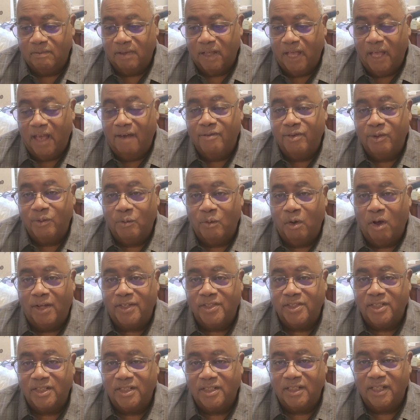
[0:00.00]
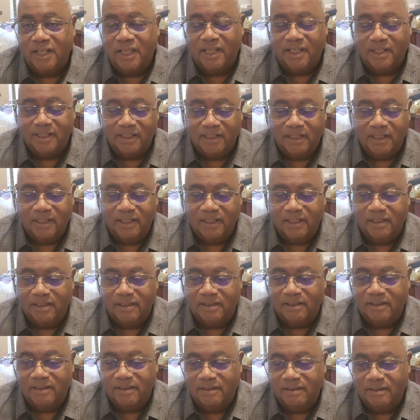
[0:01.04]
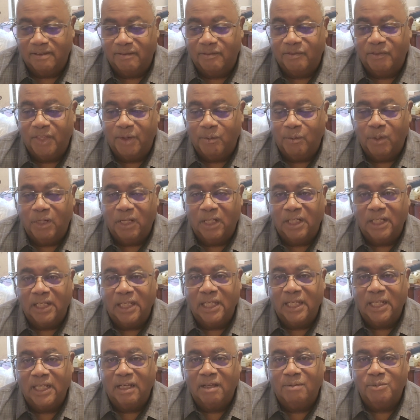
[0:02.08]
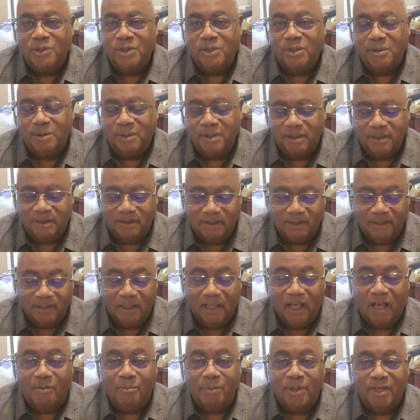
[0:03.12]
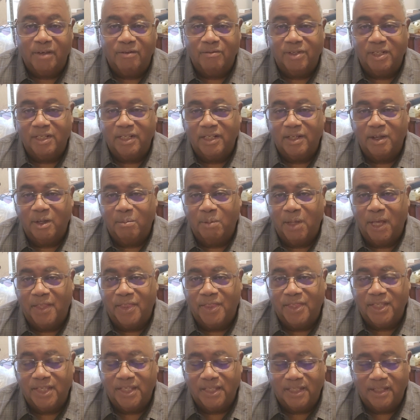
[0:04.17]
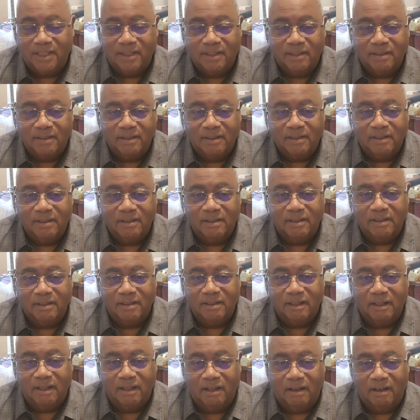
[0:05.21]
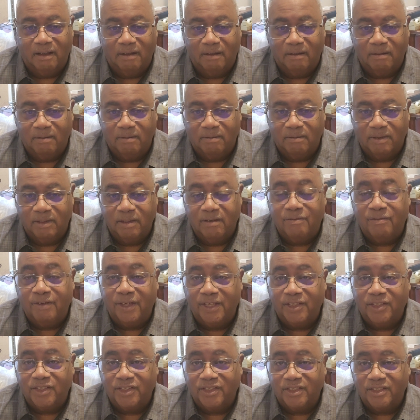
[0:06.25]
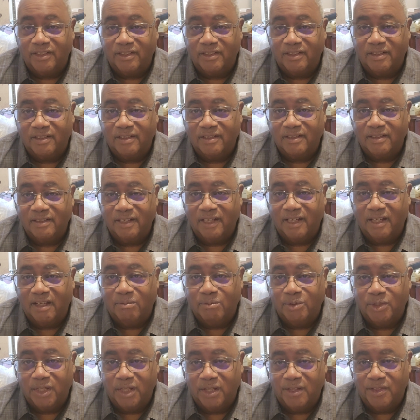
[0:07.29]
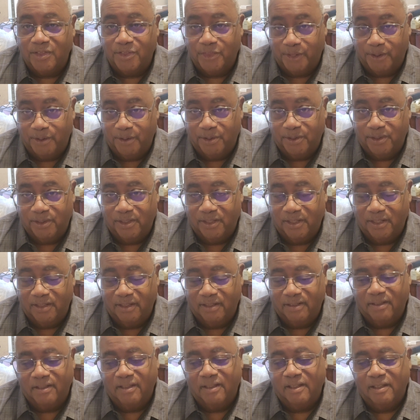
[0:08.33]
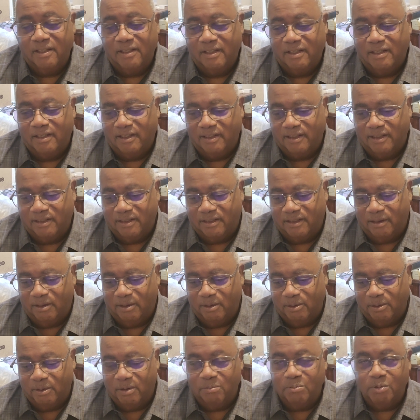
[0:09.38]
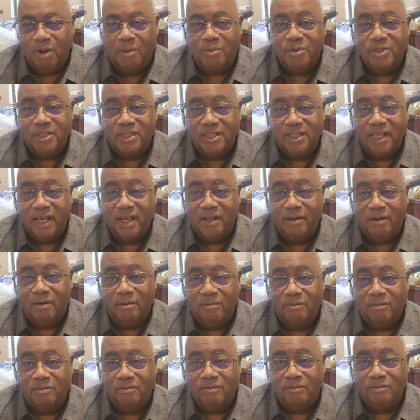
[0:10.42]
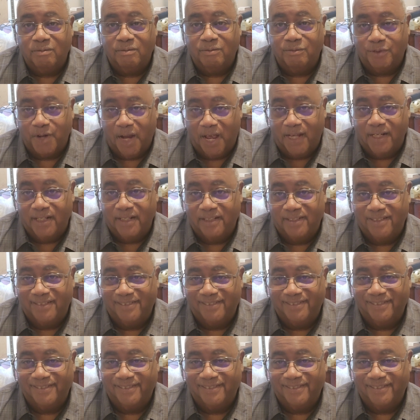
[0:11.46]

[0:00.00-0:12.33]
haven't watched it yet. If they want to lead up to it, I'll make a video about the eviction. It comes out on Thursday, so probably see that on Friday.